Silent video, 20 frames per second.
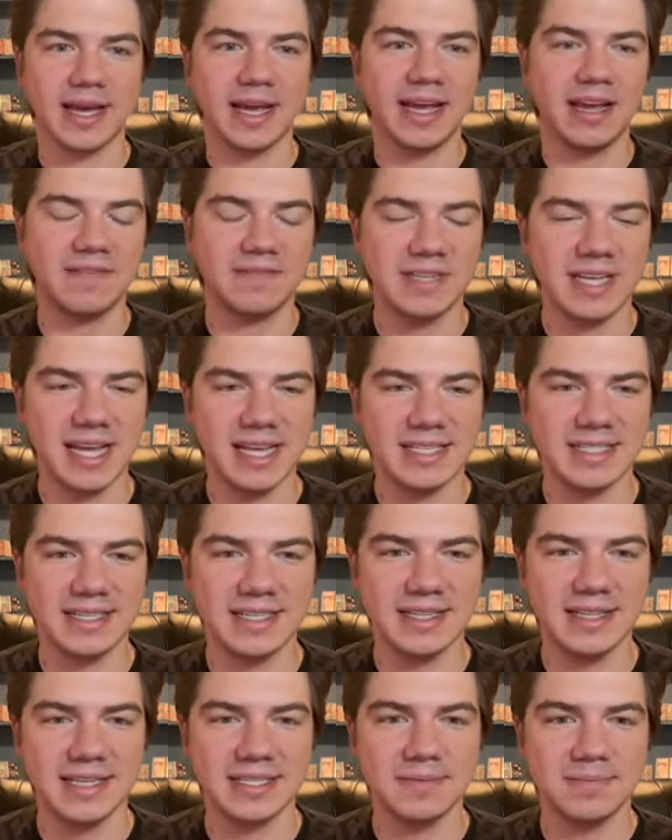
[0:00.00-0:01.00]
I have
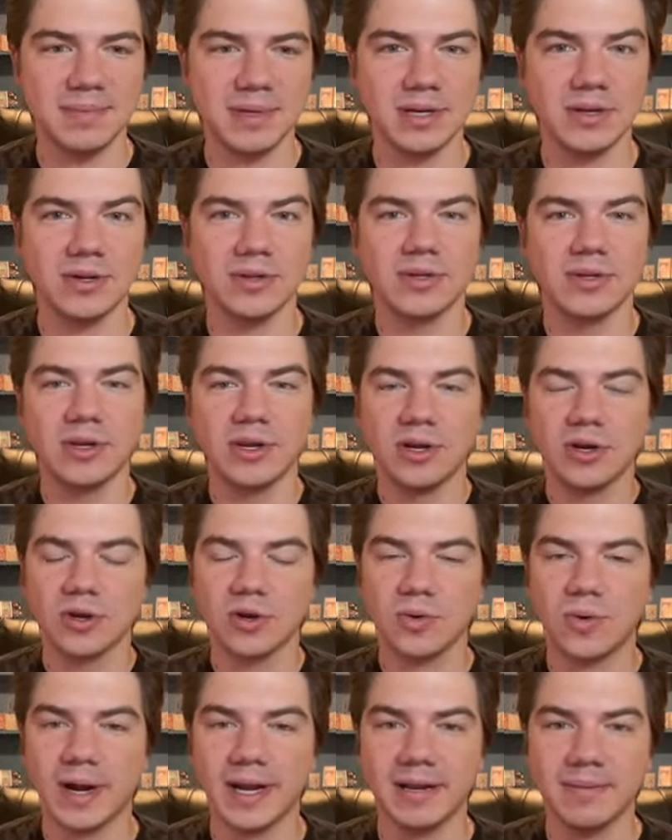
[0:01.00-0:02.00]
tested this build
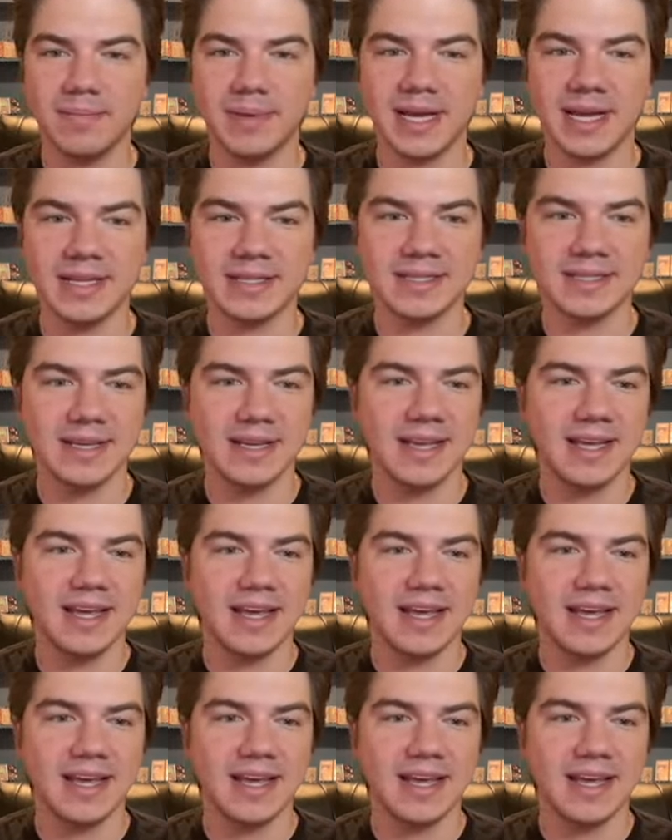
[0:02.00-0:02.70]
quite a bit.